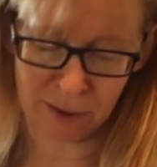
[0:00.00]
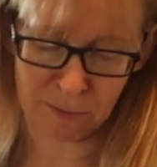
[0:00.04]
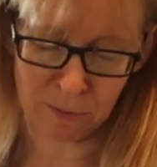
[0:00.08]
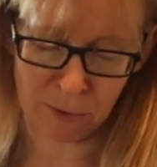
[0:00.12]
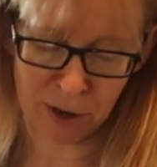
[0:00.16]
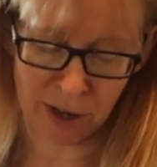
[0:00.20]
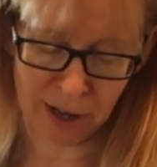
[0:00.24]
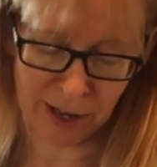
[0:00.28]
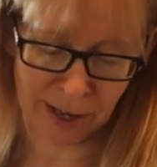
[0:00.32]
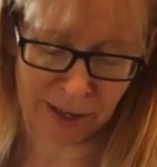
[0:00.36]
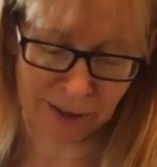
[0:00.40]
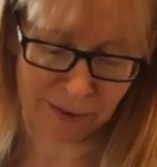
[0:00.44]

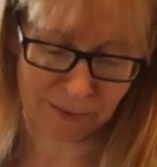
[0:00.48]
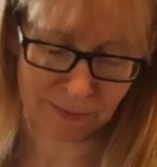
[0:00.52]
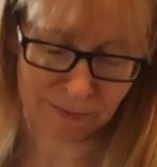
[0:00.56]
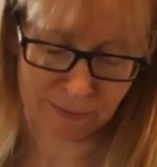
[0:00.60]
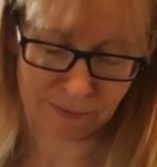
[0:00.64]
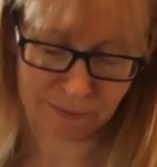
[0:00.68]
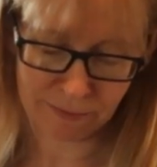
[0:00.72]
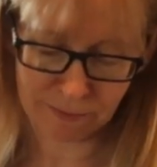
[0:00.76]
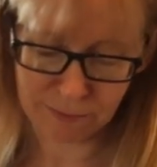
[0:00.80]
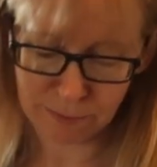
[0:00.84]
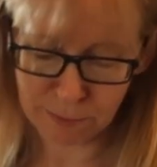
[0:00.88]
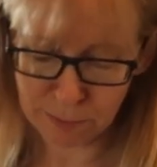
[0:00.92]
my
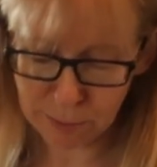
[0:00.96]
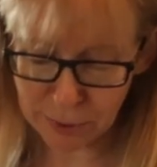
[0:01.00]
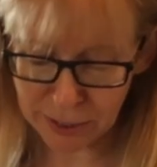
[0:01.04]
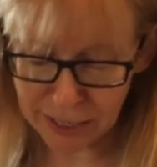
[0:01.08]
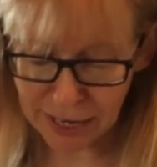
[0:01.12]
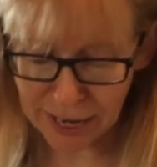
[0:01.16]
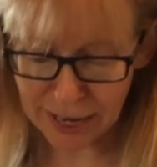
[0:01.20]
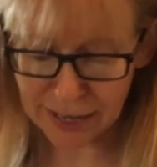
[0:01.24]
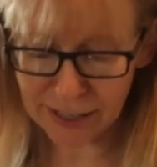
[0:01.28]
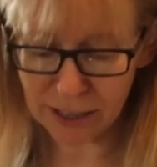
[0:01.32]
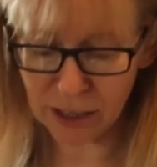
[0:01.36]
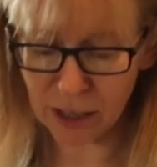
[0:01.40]

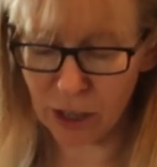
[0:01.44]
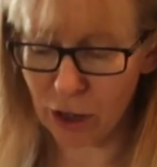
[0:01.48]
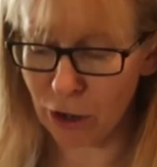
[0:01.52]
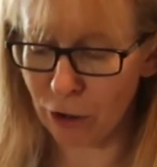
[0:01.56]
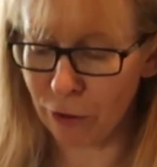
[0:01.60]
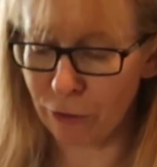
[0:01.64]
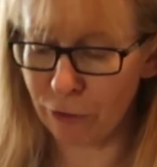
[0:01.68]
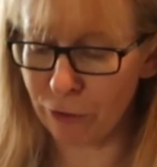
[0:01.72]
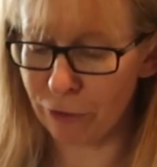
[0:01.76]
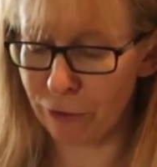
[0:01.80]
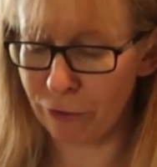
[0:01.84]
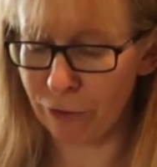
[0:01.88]
banana
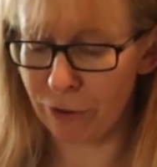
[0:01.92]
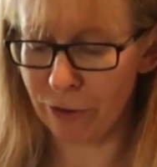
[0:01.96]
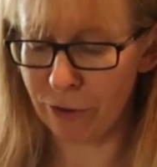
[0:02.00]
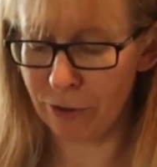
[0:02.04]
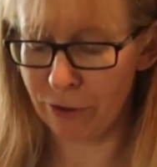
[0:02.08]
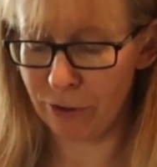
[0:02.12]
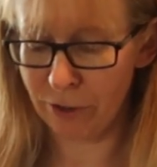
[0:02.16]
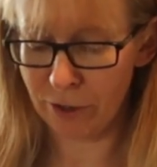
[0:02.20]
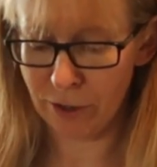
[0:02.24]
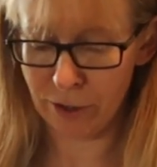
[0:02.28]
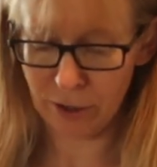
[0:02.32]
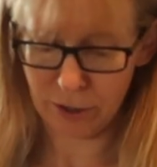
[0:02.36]
loaf,
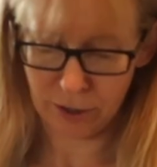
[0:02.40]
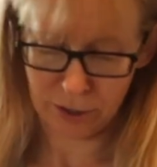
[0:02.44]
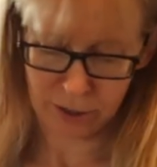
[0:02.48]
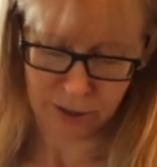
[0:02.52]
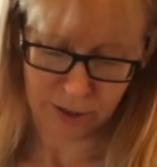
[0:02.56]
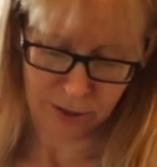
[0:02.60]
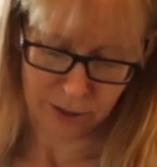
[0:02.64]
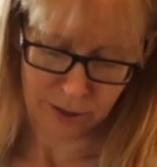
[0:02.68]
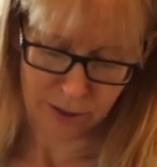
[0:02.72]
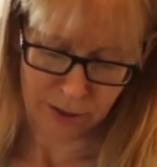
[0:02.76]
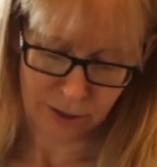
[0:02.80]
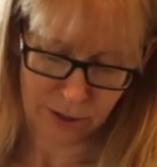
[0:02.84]

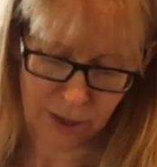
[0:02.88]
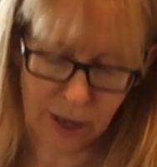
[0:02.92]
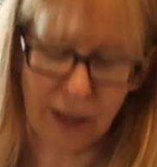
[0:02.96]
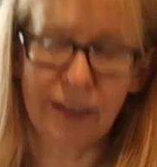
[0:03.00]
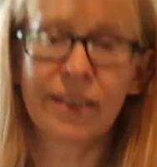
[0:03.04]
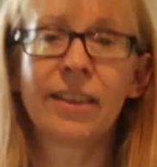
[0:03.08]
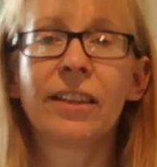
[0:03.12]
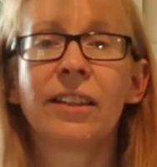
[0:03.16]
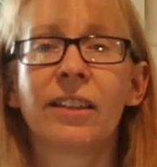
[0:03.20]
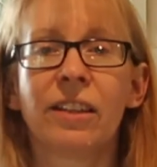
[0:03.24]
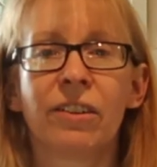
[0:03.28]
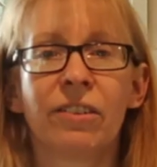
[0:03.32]
I
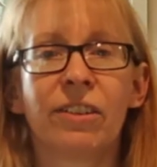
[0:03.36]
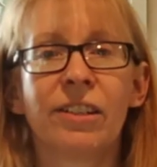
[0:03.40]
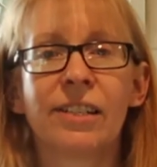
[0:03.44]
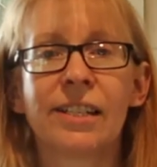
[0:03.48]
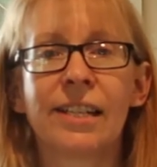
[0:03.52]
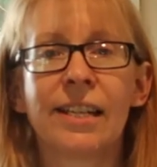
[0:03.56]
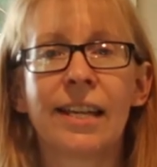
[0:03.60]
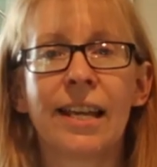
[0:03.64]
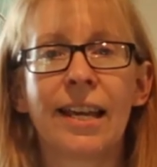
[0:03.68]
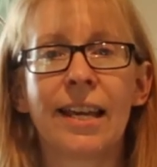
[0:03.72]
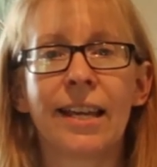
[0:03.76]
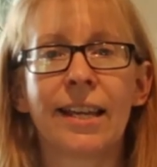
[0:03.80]
think there
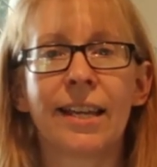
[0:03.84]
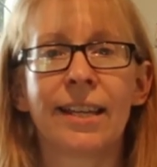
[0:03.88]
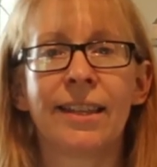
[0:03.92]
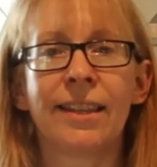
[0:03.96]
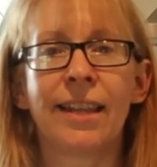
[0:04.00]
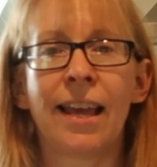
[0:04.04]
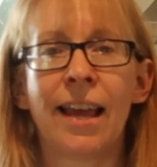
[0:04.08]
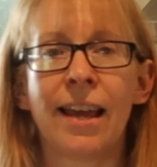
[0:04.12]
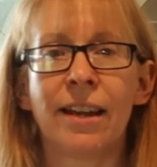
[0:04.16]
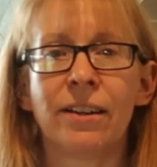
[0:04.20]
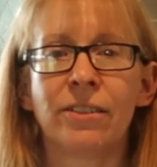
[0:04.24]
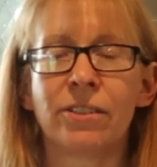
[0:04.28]
is an egg
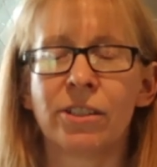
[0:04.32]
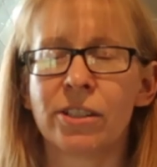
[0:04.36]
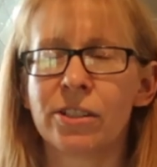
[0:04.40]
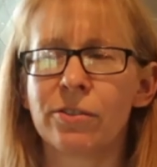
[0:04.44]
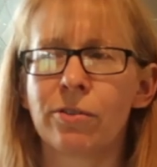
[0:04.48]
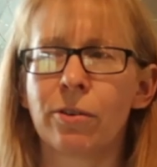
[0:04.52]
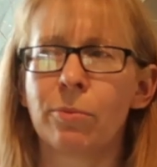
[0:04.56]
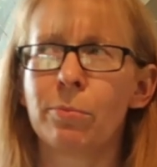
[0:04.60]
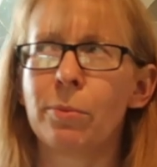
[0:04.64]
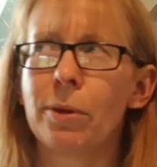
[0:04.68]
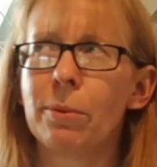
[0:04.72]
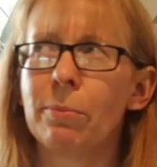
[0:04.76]
in that,
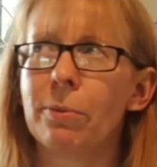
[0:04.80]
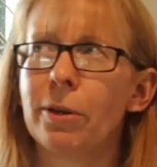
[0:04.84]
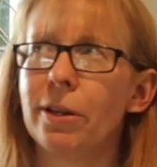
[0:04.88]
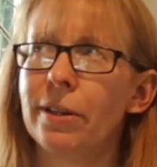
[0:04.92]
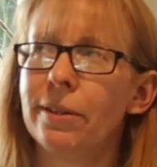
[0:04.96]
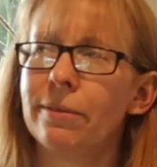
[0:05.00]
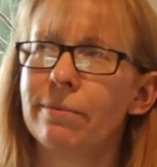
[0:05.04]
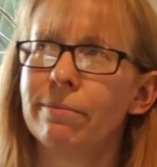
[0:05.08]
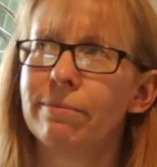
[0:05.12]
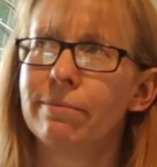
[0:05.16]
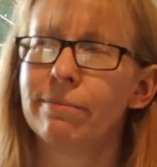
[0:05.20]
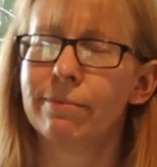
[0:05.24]
just from
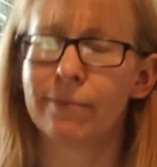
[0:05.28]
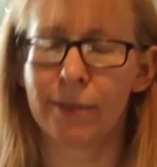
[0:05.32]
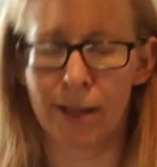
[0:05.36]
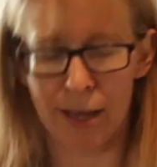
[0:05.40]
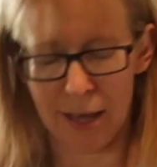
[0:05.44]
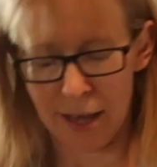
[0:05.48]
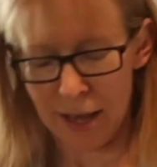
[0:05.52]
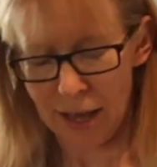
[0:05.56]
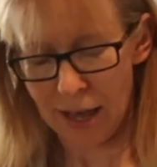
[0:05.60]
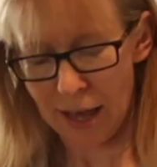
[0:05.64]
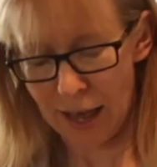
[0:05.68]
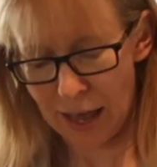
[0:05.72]
memory.
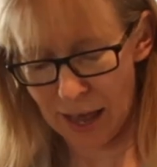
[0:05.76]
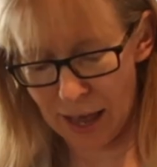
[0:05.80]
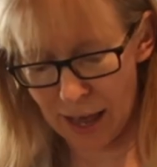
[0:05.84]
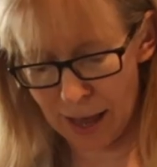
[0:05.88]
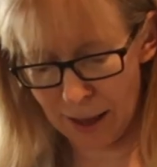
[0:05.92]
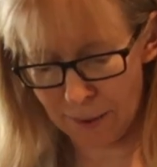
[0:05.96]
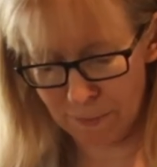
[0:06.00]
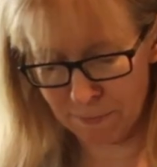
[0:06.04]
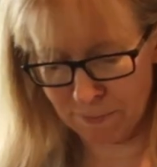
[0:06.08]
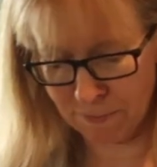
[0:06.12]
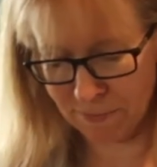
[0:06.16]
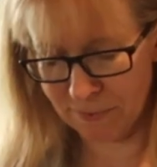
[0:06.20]

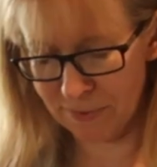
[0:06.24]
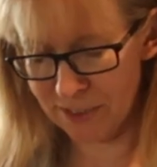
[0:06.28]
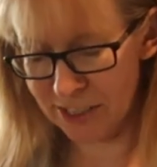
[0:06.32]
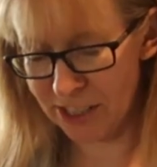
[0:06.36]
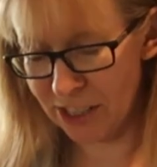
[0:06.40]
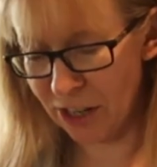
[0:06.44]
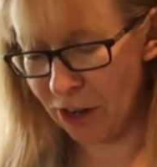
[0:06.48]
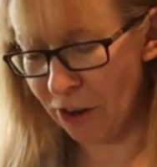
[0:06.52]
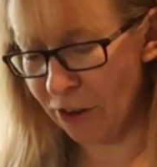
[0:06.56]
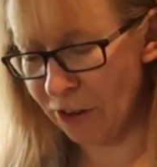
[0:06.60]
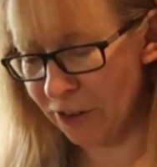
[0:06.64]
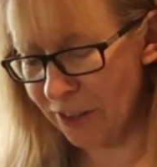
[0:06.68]

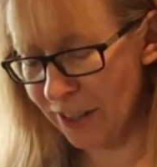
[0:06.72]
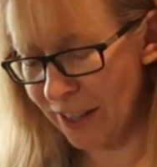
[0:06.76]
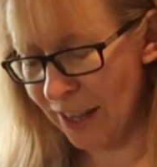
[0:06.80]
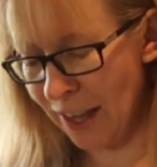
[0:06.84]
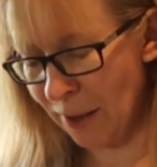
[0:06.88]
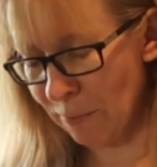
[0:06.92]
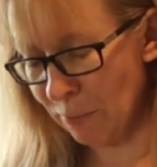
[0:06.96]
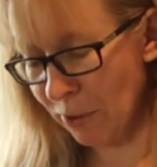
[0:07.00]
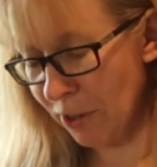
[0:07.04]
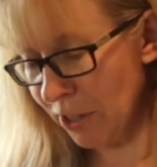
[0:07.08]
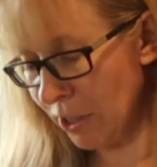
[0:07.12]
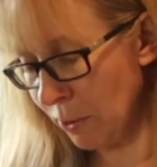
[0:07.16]
So
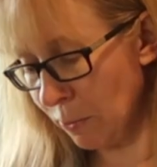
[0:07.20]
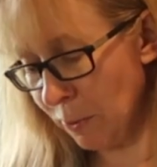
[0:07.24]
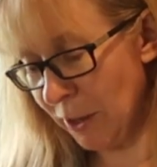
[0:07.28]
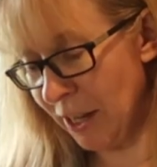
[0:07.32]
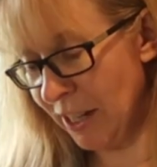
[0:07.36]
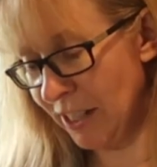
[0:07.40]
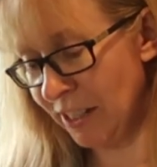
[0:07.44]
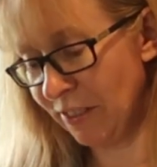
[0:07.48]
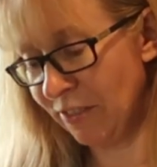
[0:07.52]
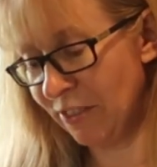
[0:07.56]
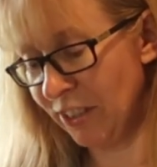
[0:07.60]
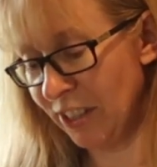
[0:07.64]
yeah, but it
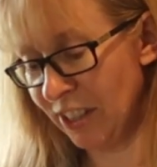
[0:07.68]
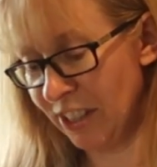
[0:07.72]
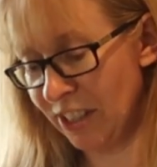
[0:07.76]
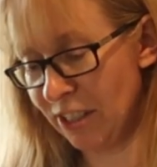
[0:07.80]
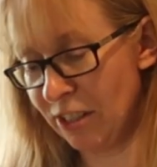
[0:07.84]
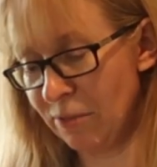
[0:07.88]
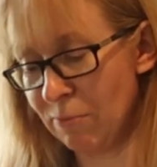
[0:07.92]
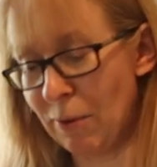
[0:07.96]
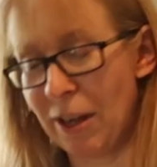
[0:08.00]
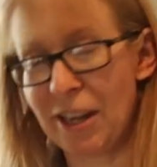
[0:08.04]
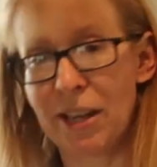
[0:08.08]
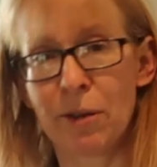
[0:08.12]
depends. If you
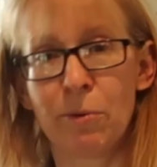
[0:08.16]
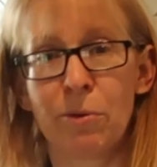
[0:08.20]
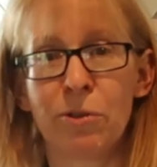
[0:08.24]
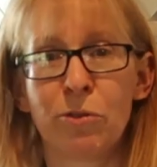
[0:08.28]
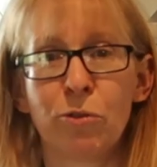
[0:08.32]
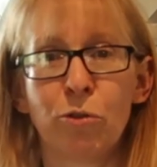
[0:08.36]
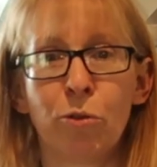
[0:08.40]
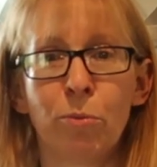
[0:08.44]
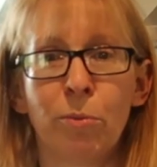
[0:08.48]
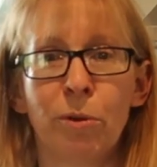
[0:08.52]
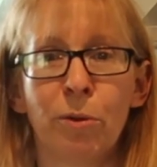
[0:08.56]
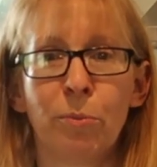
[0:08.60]
just make it with
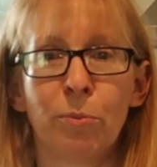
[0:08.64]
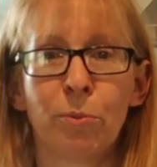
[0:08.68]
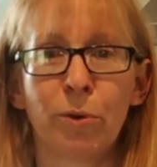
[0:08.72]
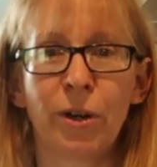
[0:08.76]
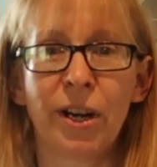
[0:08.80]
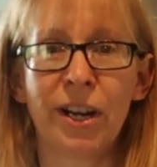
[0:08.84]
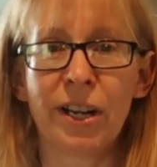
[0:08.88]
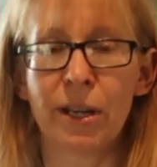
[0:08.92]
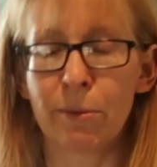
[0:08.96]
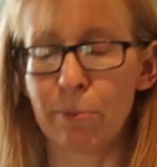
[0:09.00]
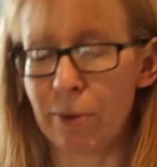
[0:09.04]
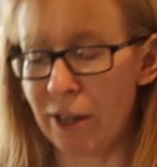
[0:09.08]
normal
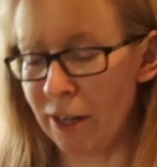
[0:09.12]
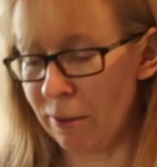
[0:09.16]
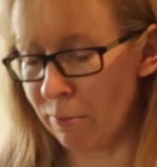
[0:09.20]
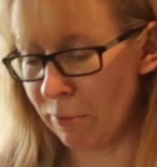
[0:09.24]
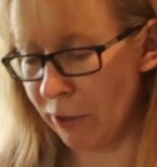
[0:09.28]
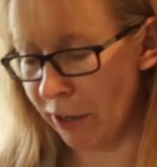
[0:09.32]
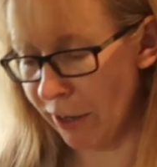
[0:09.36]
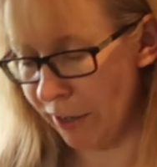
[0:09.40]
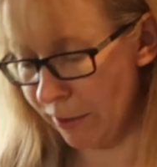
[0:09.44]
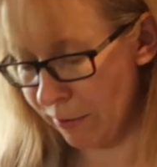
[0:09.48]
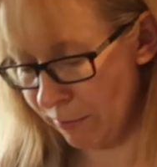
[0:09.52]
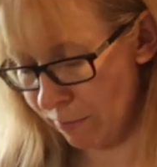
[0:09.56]
bread,
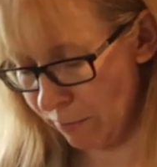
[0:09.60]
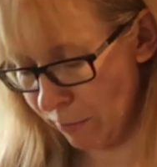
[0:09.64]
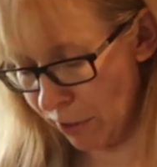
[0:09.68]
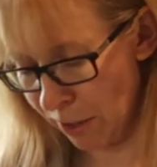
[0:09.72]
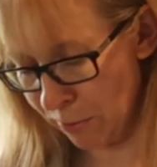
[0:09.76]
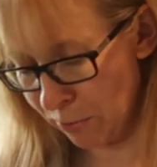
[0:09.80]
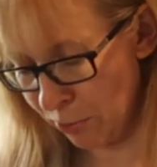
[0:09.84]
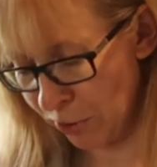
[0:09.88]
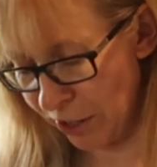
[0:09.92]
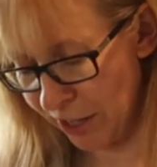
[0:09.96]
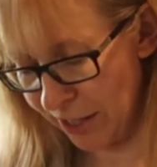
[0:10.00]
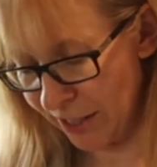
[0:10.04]

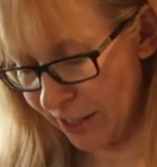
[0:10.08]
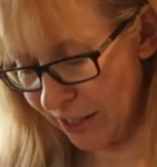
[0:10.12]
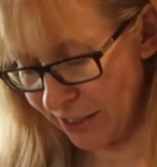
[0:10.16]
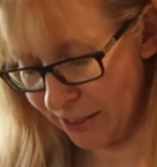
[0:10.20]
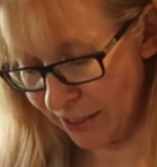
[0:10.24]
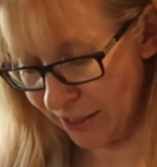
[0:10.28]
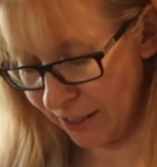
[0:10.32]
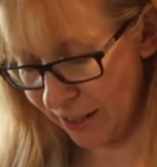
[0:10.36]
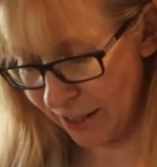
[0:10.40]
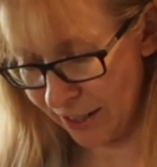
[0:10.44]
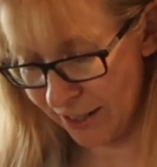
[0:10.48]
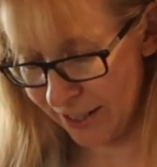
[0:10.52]
my bread
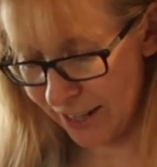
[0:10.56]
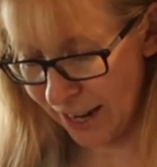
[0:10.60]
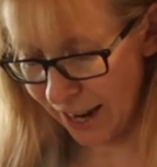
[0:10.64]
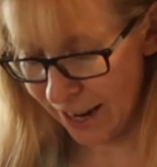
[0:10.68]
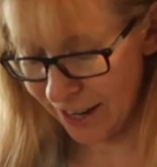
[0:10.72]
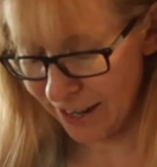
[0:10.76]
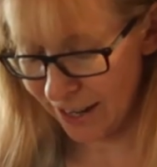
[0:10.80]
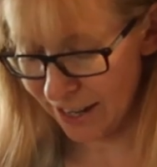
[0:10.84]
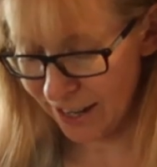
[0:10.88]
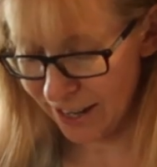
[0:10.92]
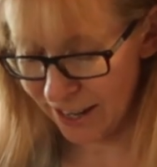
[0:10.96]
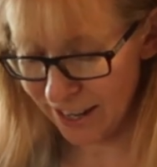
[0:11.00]
doesn't
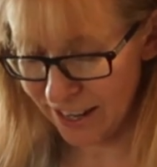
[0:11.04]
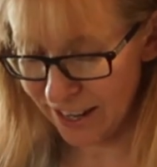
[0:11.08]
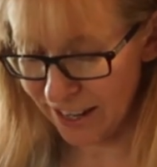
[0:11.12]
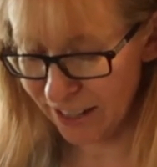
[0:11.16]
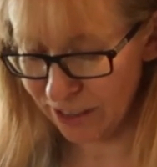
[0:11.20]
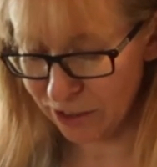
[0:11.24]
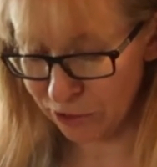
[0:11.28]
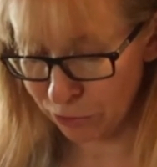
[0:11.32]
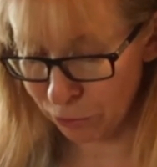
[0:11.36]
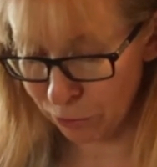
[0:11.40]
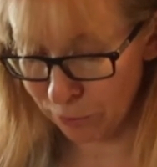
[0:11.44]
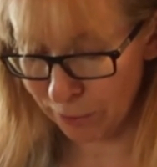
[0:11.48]
contain any
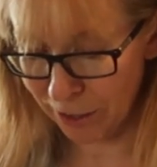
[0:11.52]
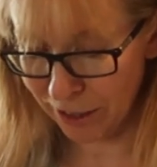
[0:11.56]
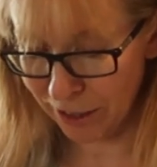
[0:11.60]
eggs or